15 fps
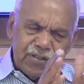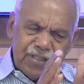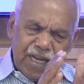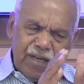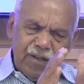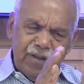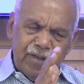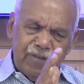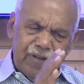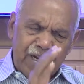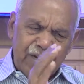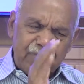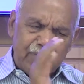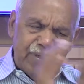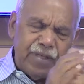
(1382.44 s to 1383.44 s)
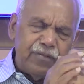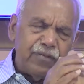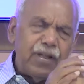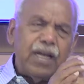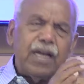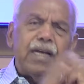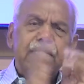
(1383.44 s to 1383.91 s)
to tell you in very brief,
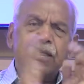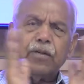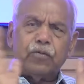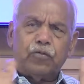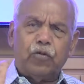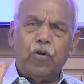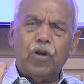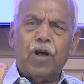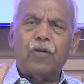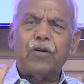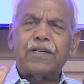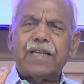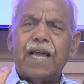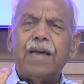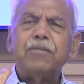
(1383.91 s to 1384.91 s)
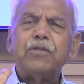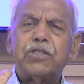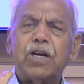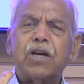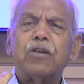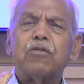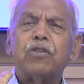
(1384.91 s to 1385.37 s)
the 4-hour time
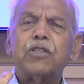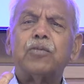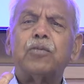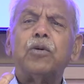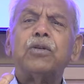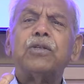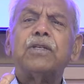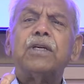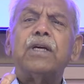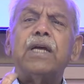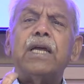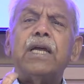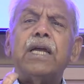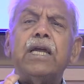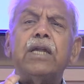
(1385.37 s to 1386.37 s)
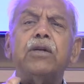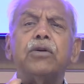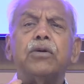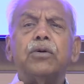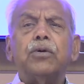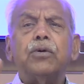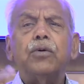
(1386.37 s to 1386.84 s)
chunk was put
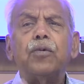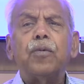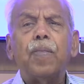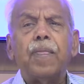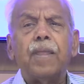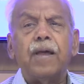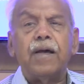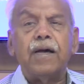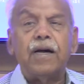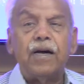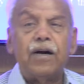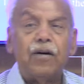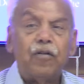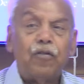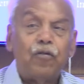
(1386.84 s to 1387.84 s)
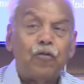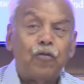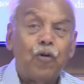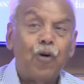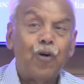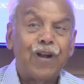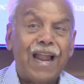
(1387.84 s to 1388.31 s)
into
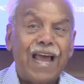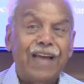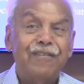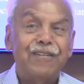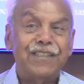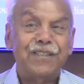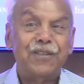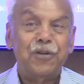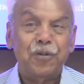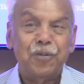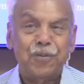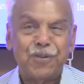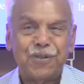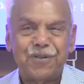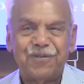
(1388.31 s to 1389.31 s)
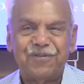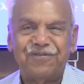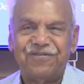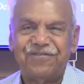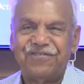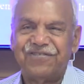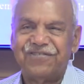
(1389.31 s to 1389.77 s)
4 language groups.
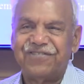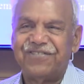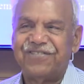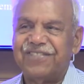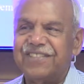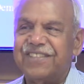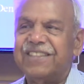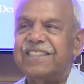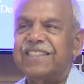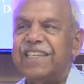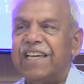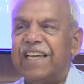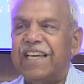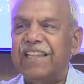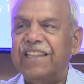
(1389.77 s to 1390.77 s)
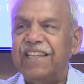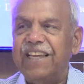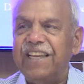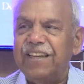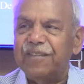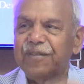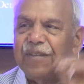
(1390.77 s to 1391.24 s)

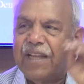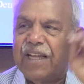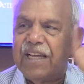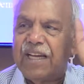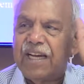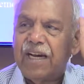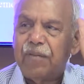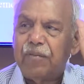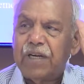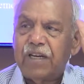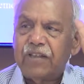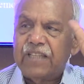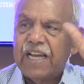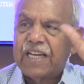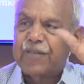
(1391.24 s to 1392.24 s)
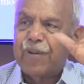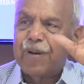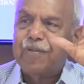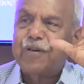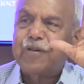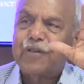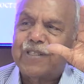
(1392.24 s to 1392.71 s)
Hindi, because the
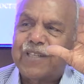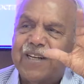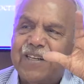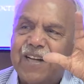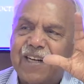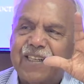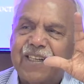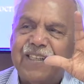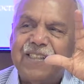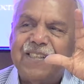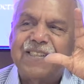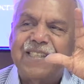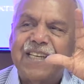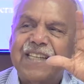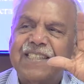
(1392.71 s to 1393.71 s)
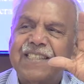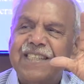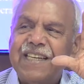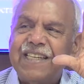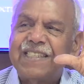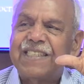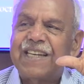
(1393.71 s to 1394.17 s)
experiment was conducted in
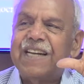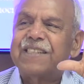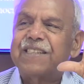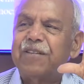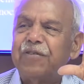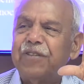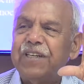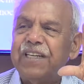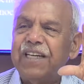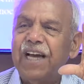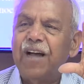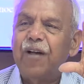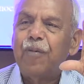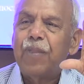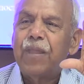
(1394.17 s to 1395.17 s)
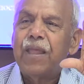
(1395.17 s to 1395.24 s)
6 states of India,